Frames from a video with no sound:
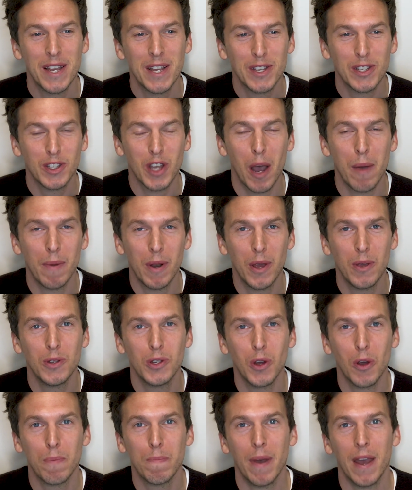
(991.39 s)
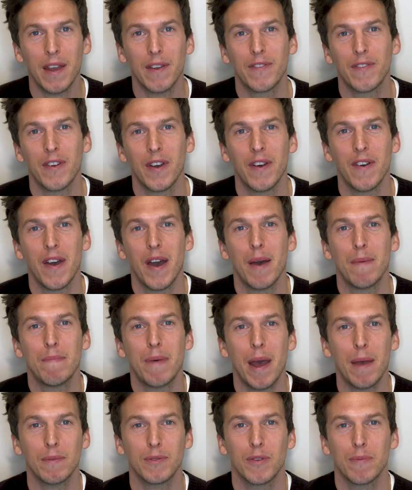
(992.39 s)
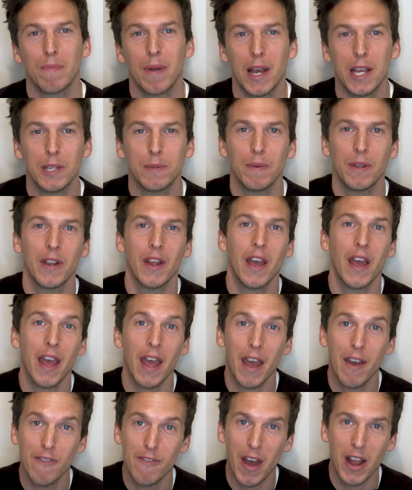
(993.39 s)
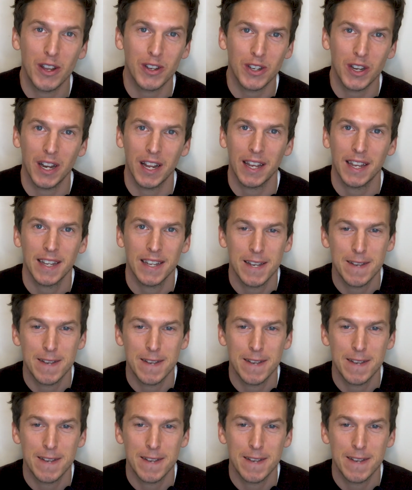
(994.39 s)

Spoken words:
Simon, who's your pick for Pep's replacement eventually?